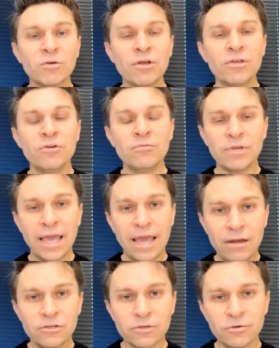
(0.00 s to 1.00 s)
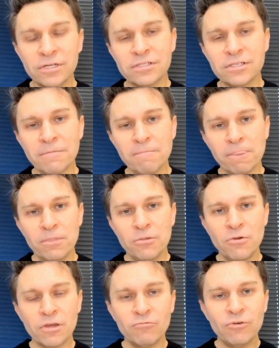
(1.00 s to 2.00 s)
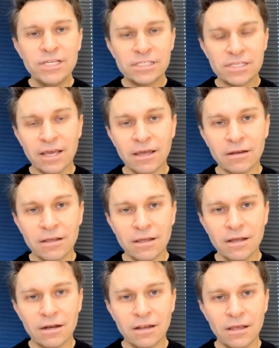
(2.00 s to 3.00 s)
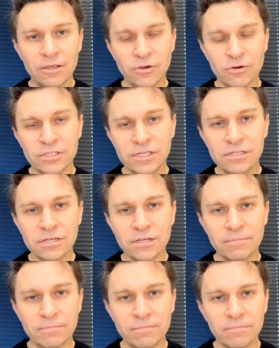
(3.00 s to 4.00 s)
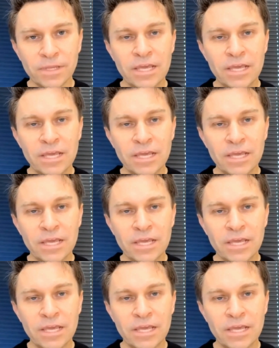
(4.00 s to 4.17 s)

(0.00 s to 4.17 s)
So what you can do is you can reset your system.